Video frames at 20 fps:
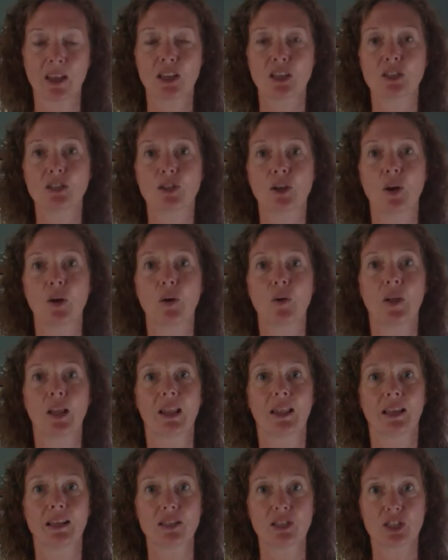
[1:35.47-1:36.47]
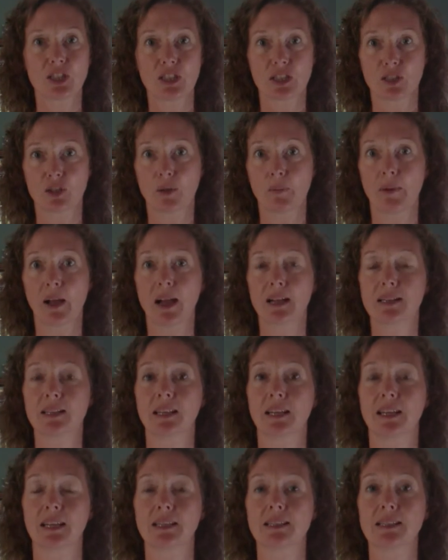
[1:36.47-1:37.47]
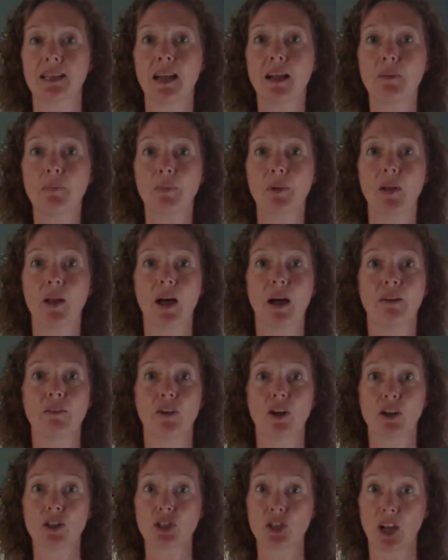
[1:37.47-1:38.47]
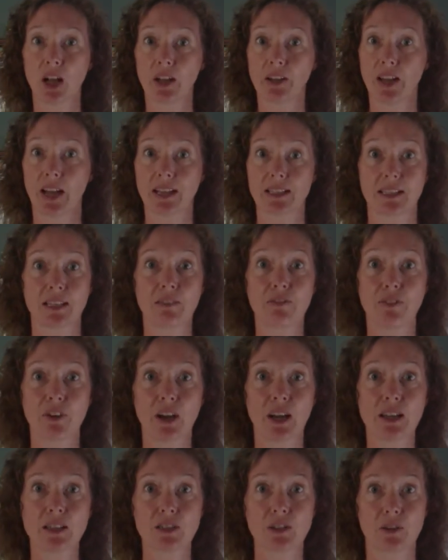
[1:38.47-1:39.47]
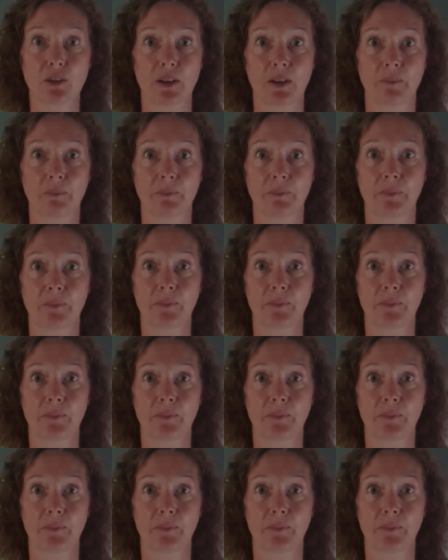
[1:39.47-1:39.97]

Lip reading: So let's just go back to the example of our child asking for ice cream.